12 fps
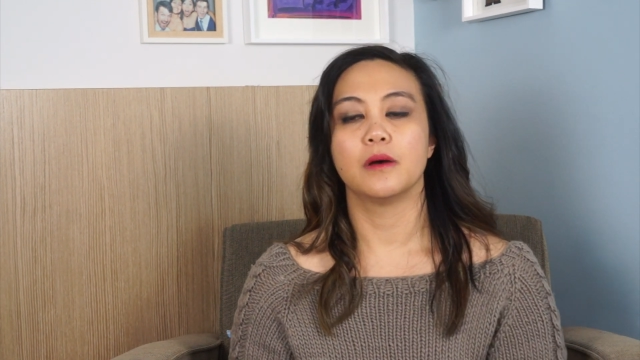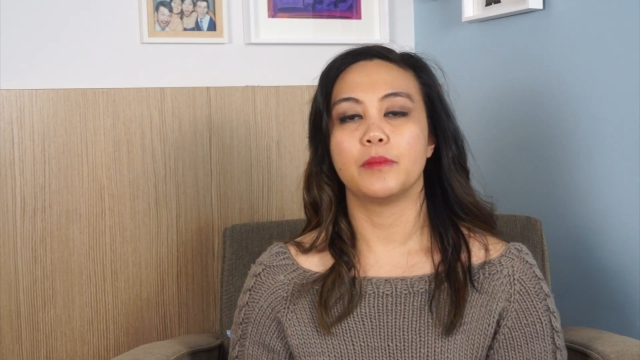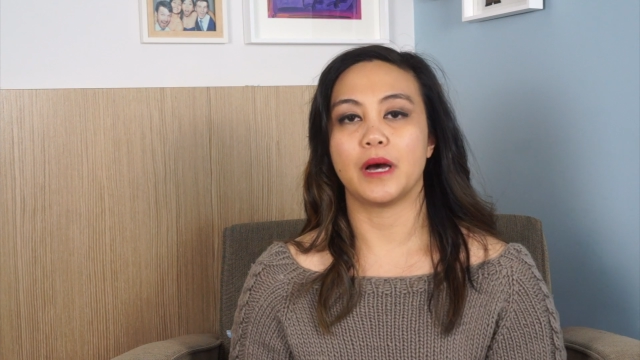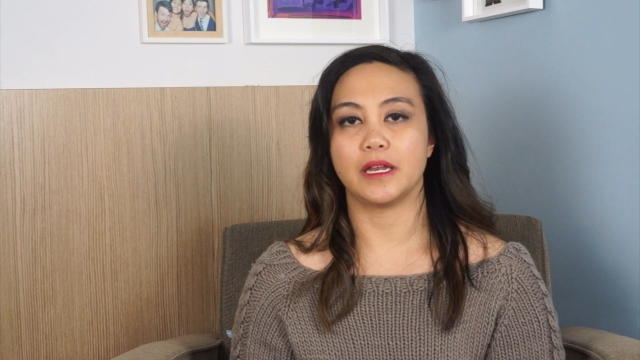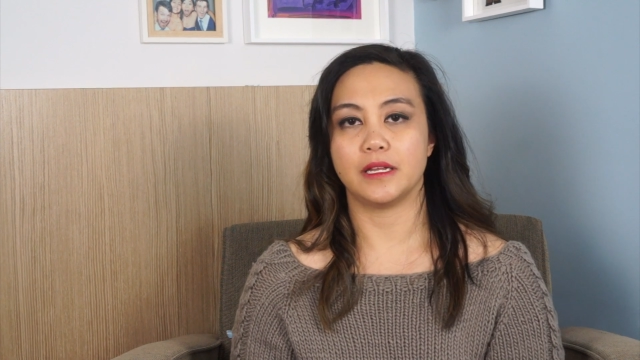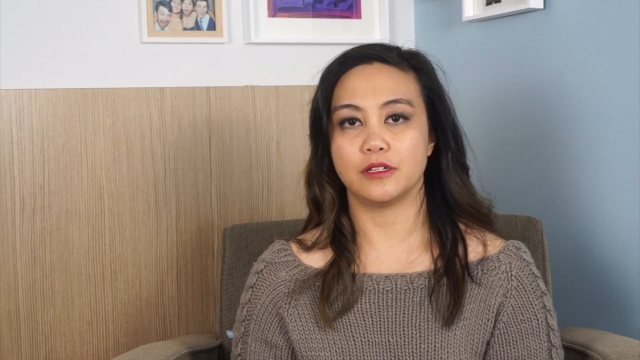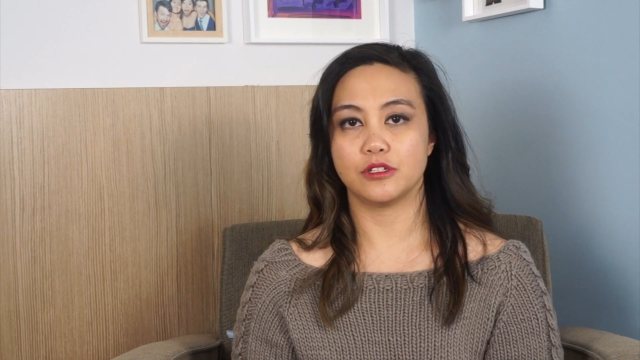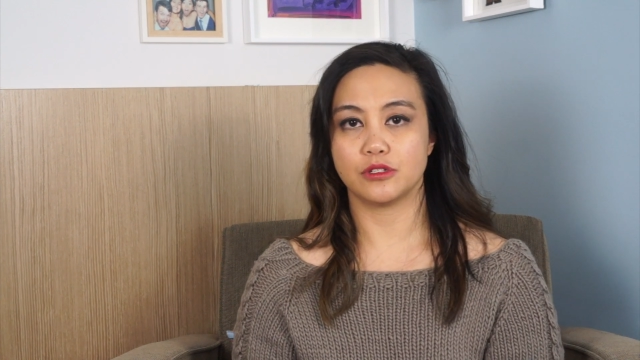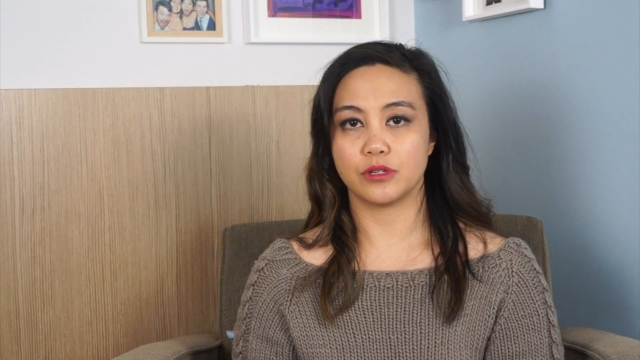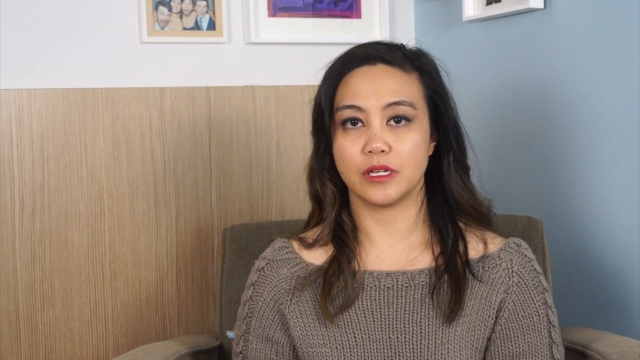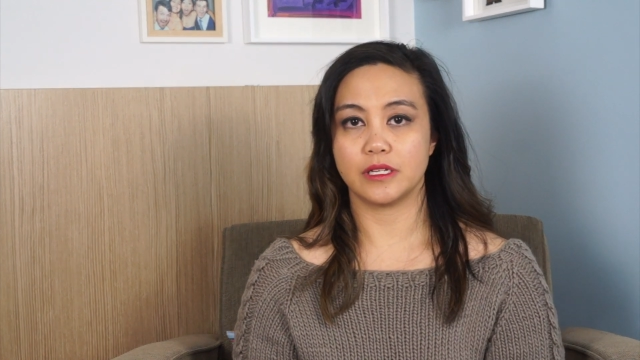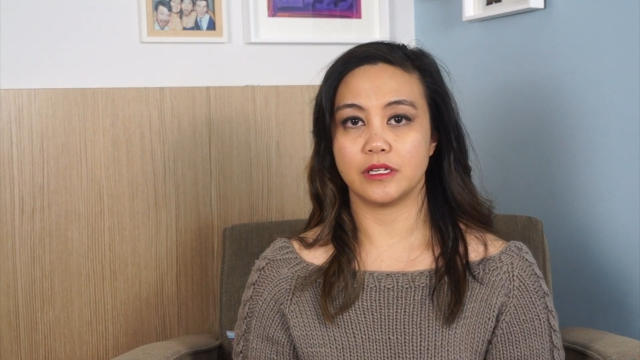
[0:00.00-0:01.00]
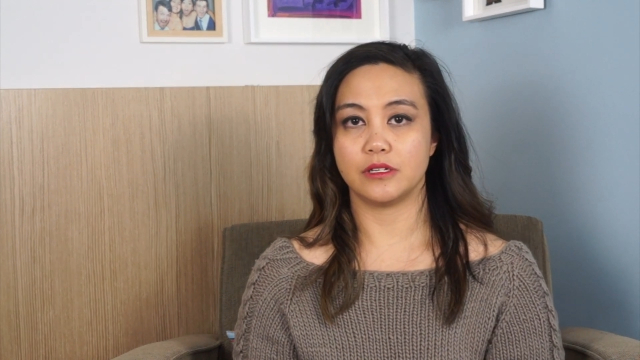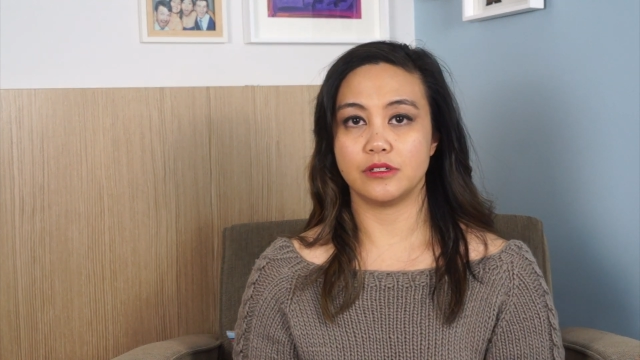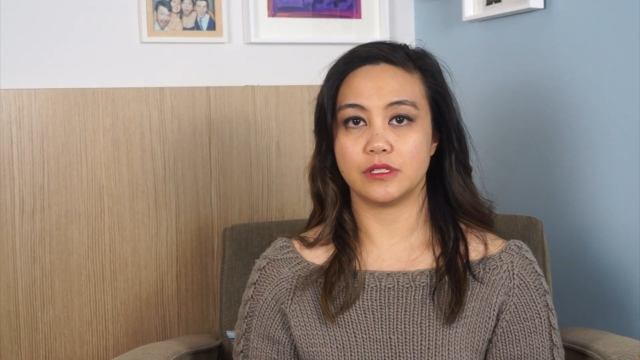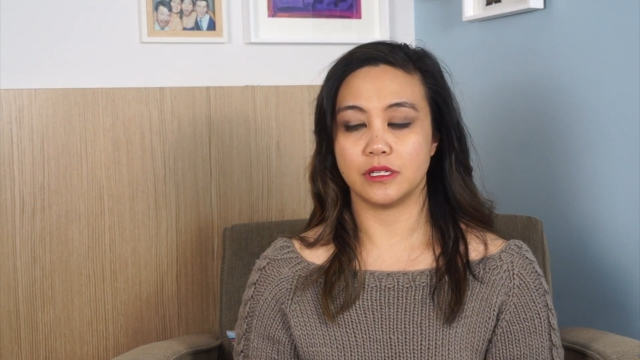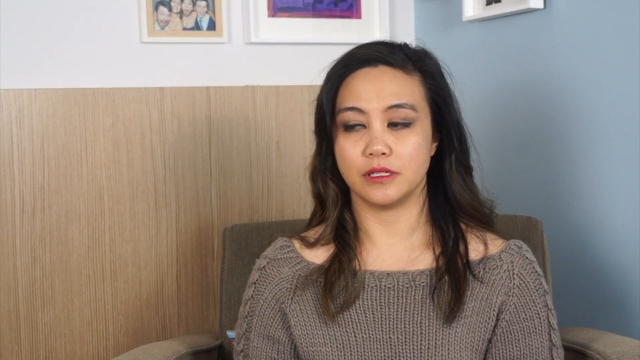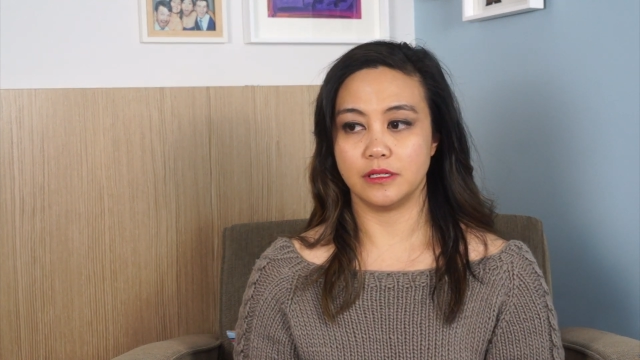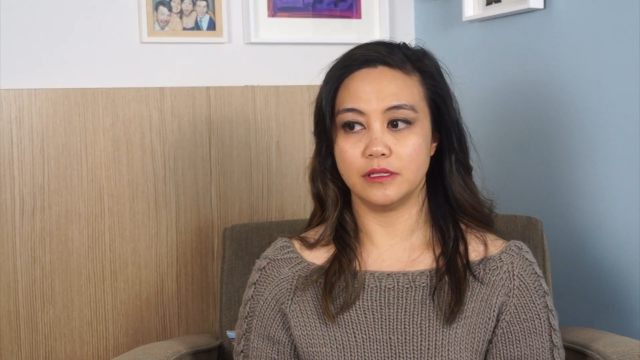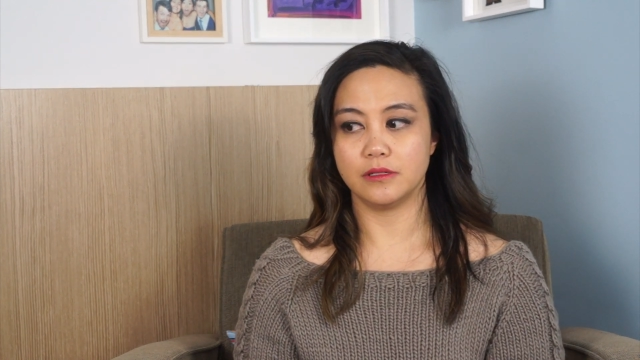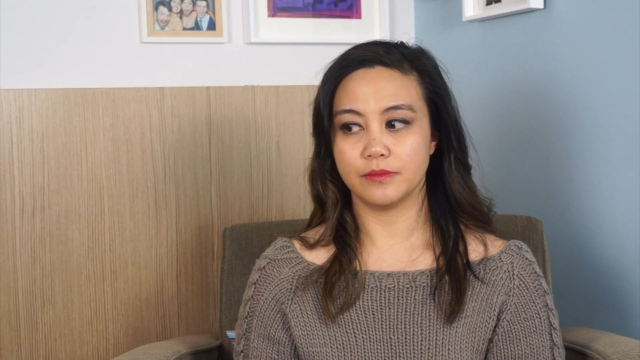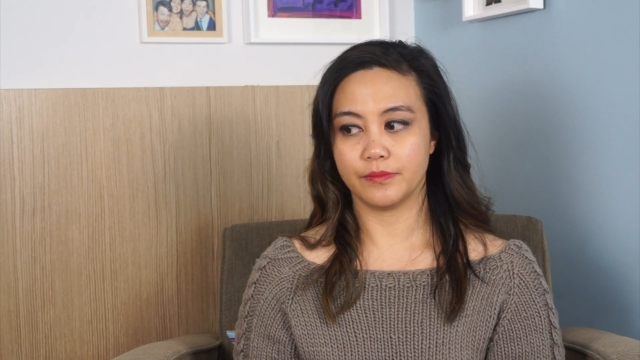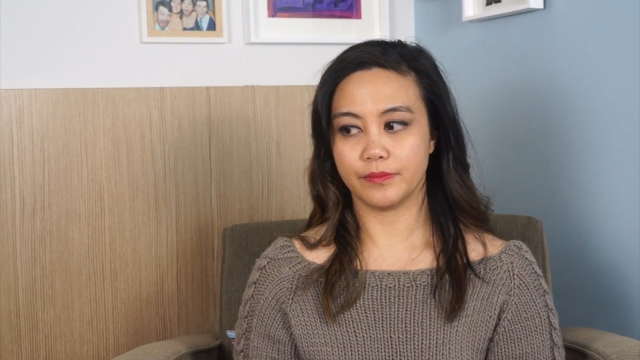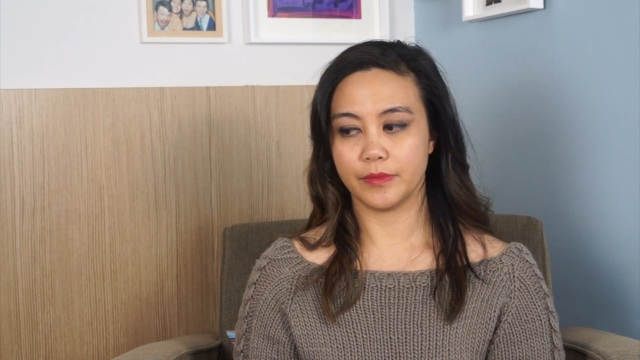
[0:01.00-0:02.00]
But in Australia and New Zealand,
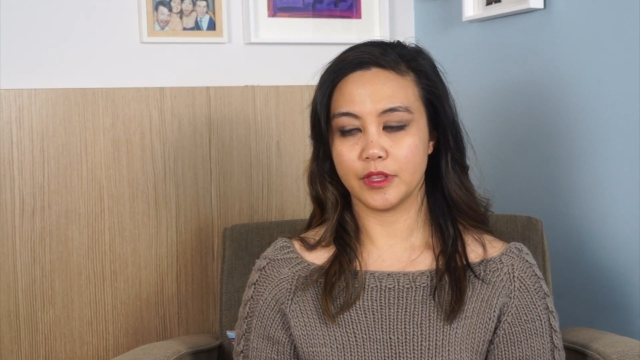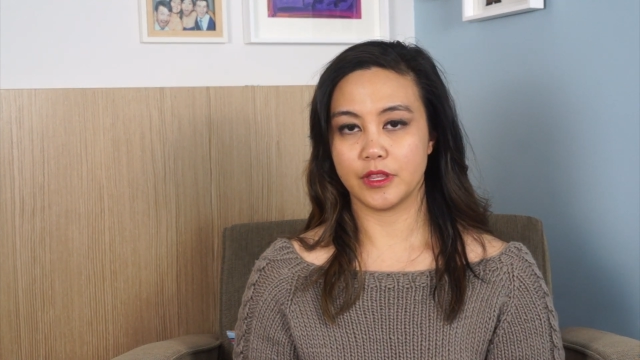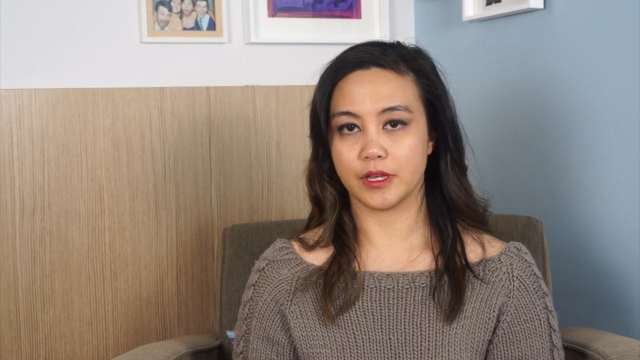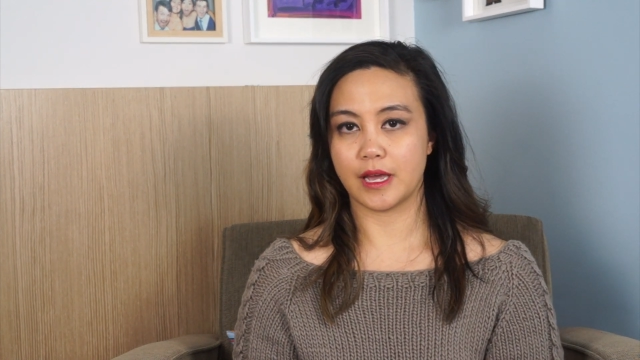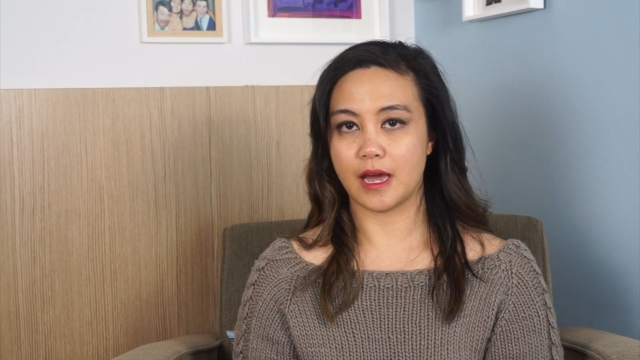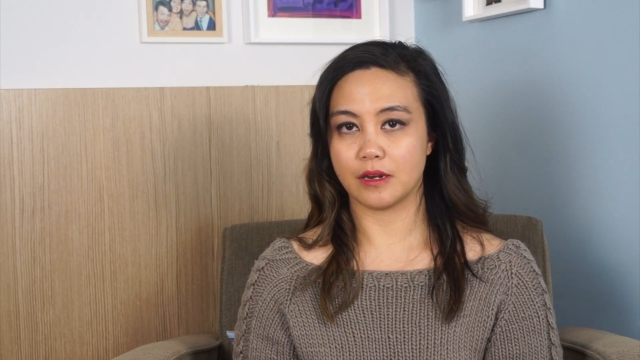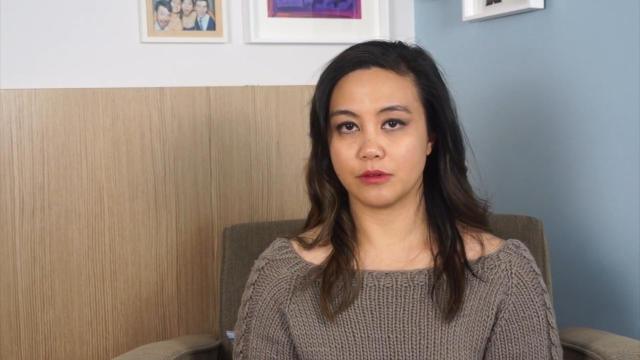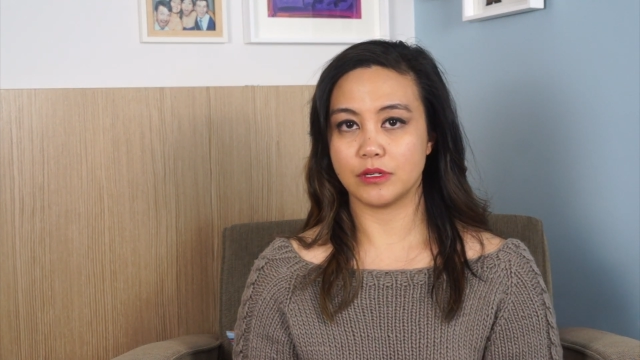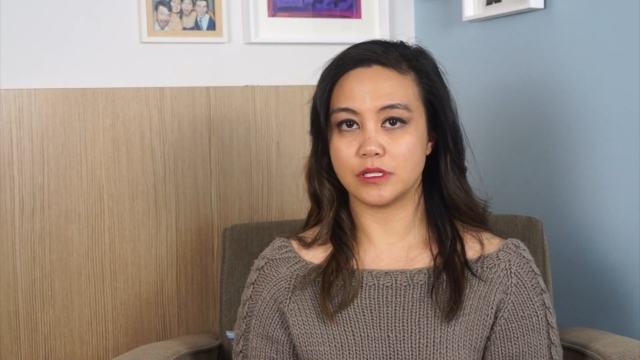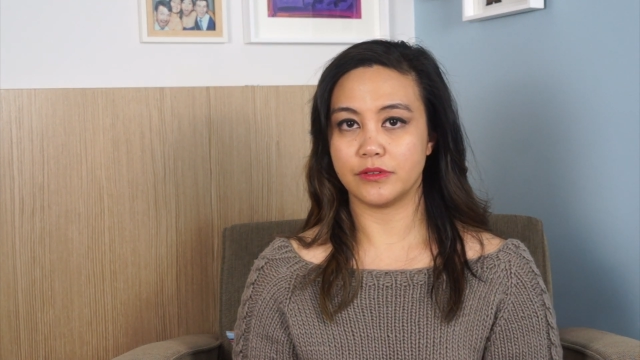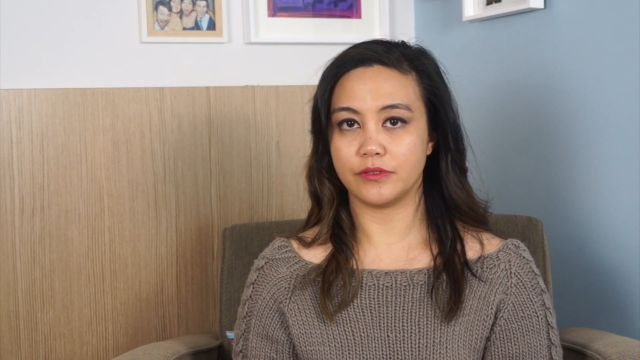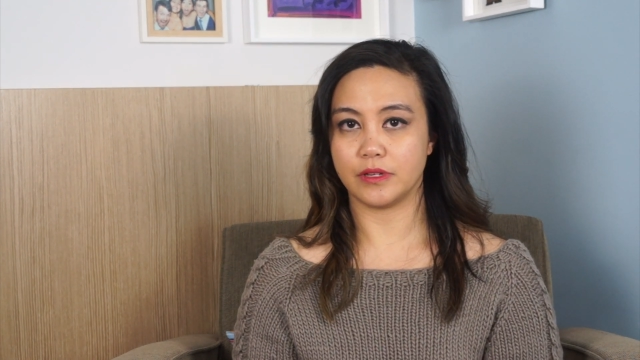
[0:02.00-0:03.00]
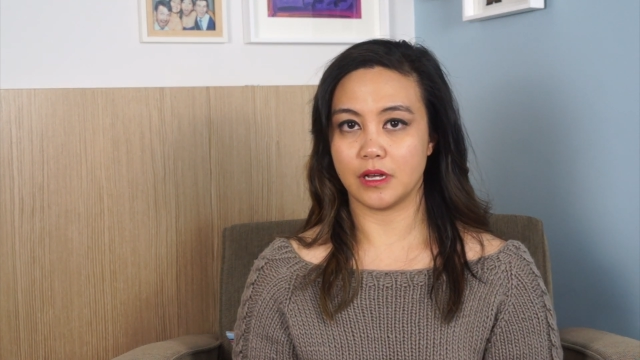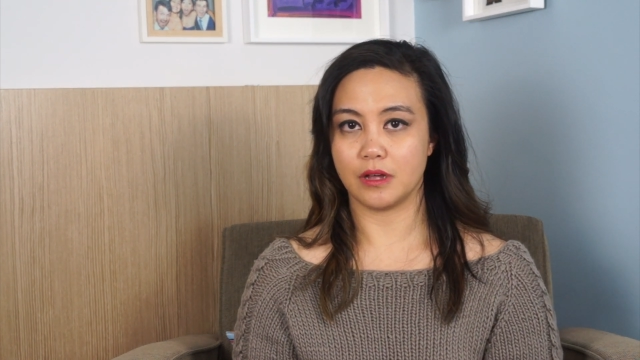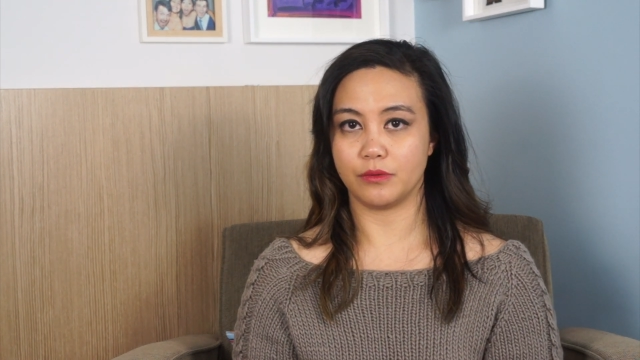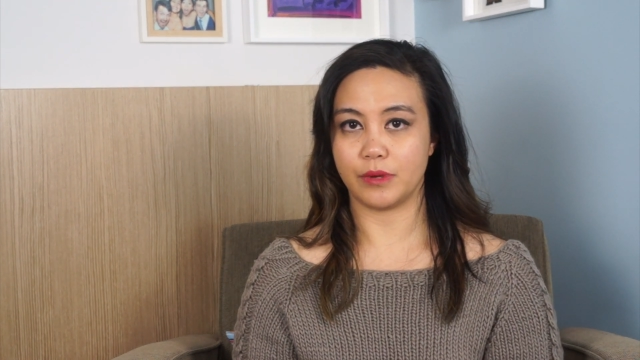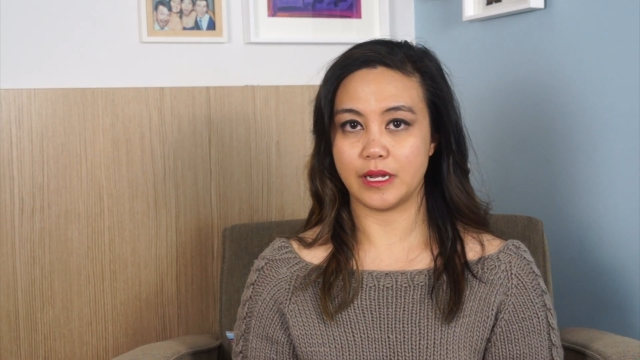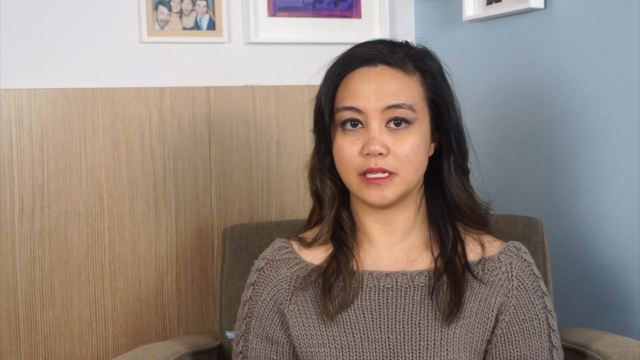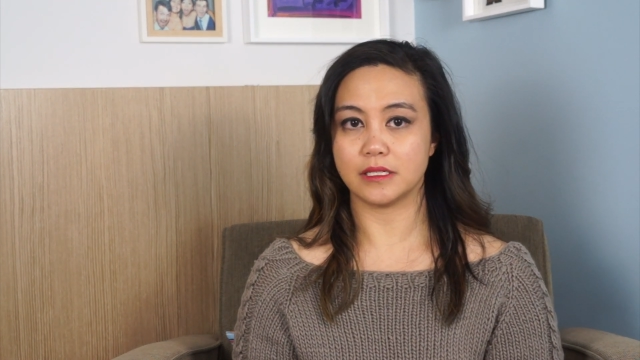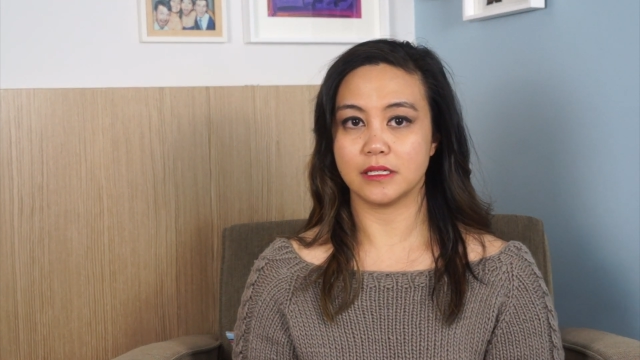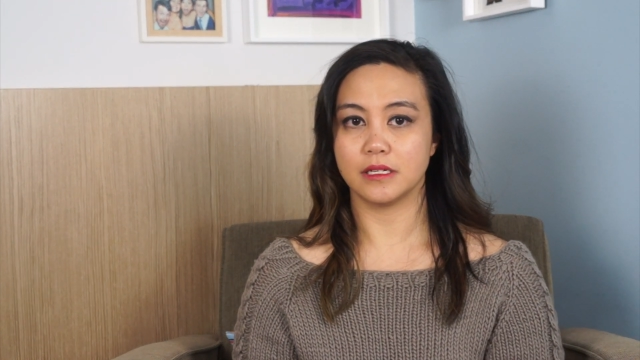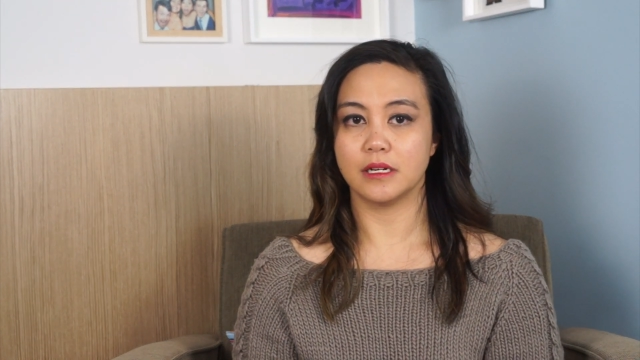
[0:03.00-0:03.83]
the categories of yarn weight